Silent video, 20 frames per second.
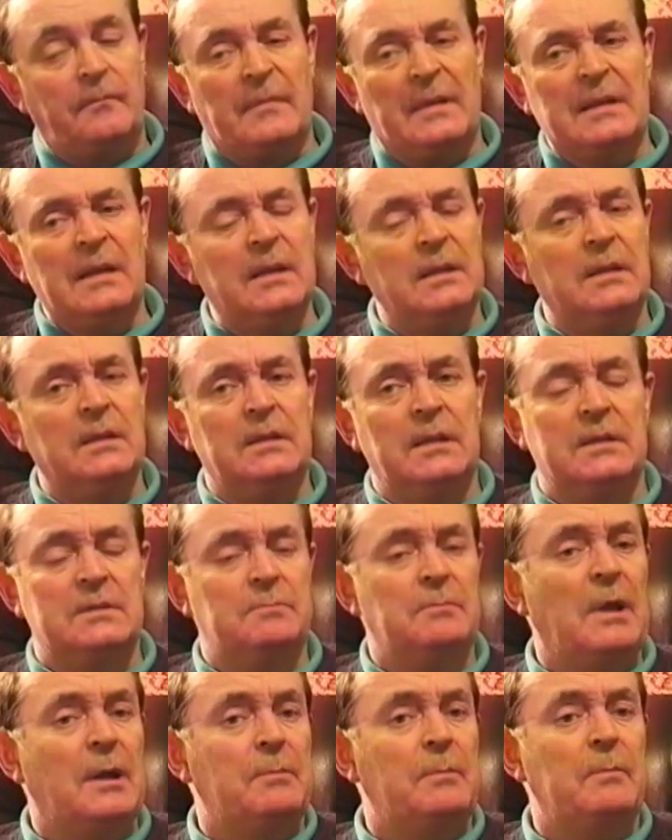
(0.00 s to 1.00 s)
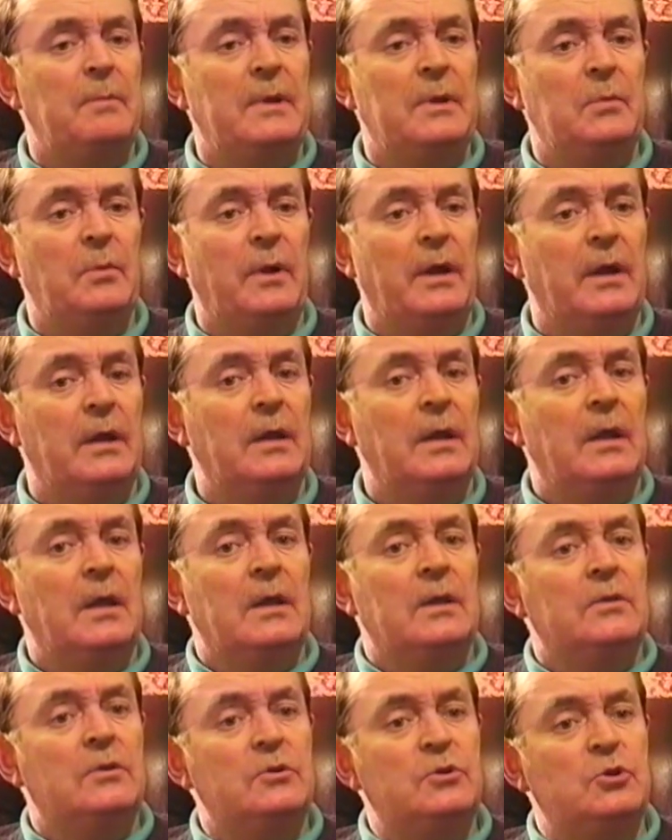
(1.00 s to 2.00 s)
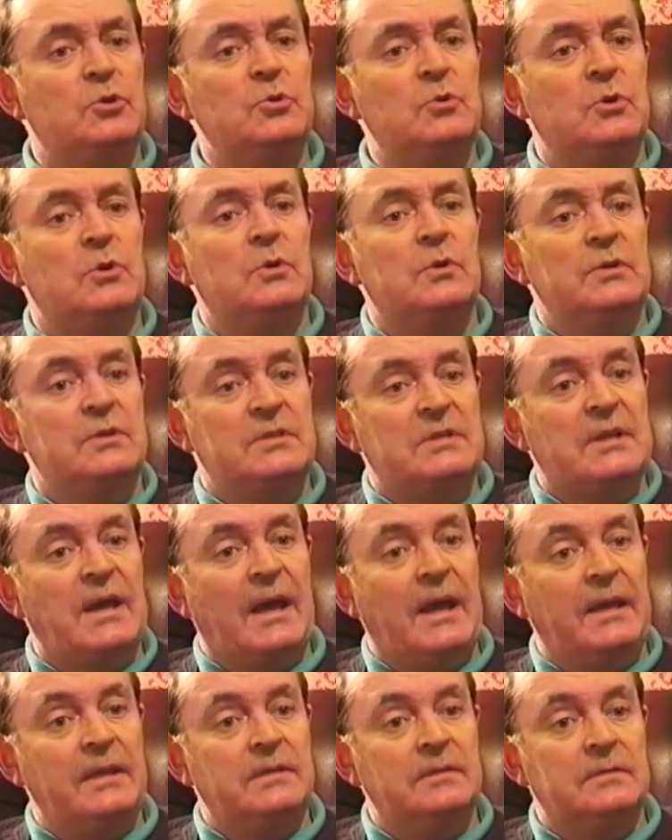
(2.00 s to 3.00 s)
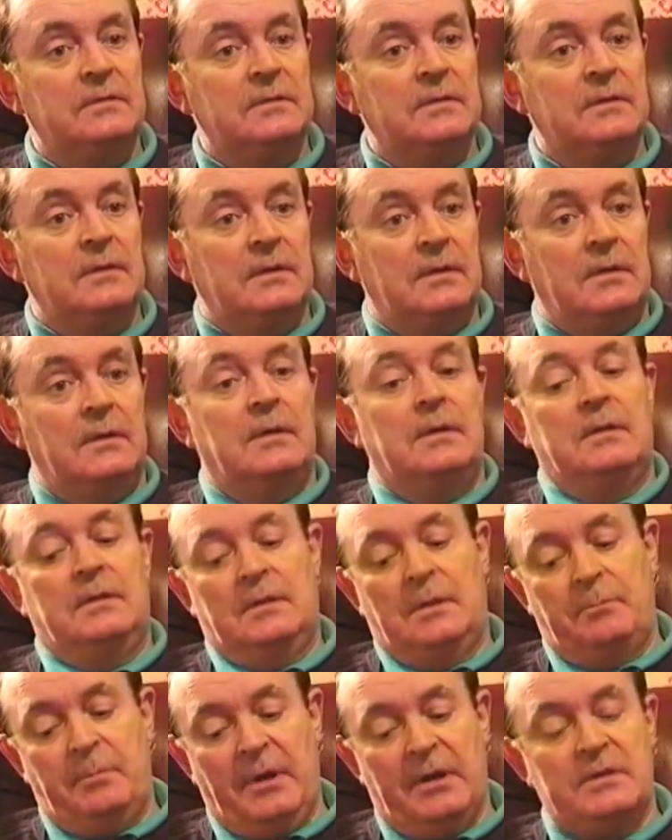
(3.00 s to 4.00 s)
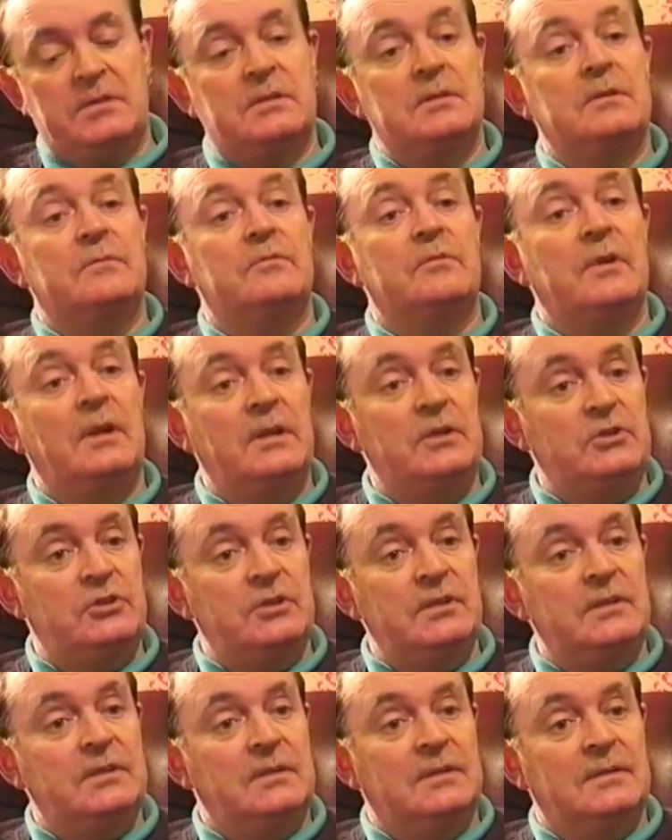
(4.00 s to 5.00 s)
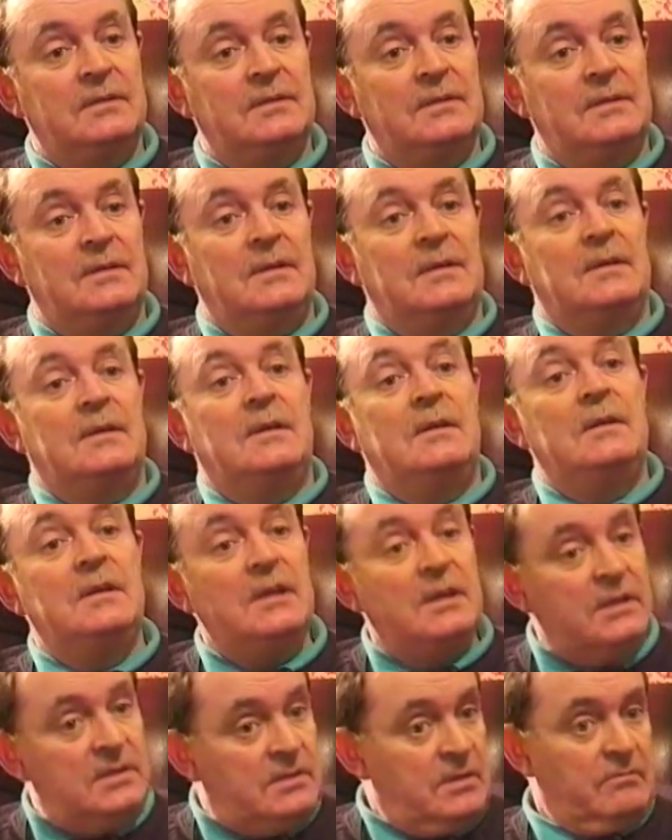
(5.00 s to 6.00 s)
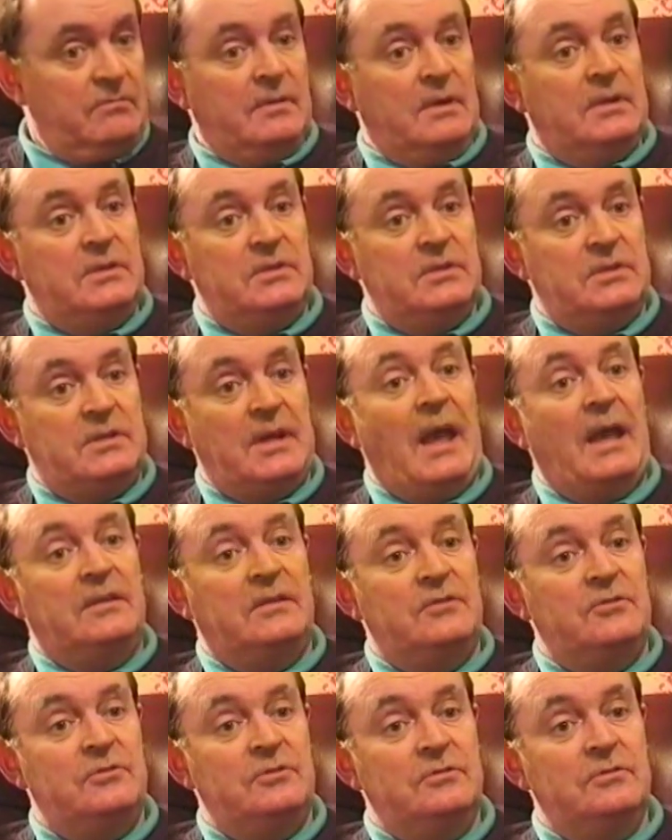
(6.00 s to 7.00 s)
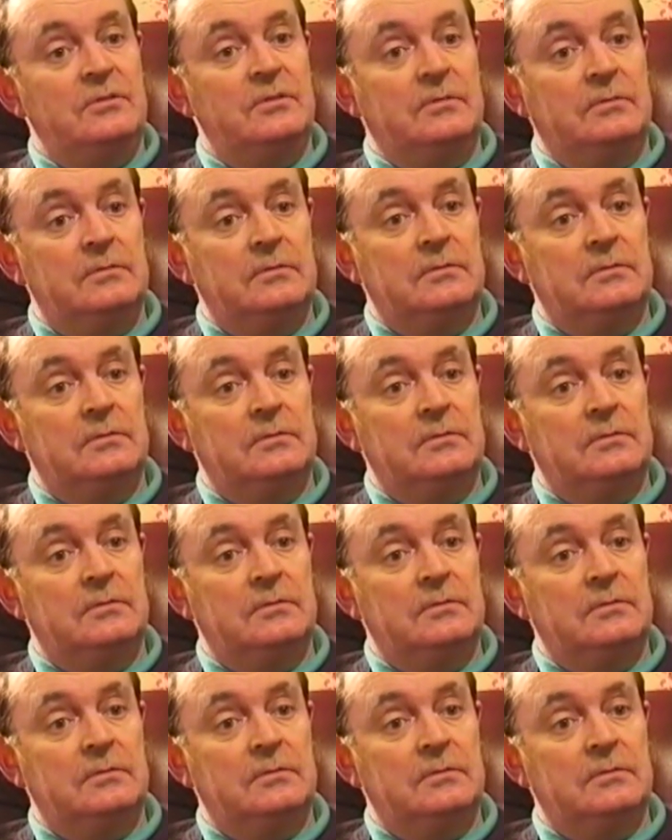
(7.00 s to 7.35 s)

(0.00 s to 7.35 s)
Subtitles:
And I think that's probably where the two coincide. The person of religion needs a religious attitude.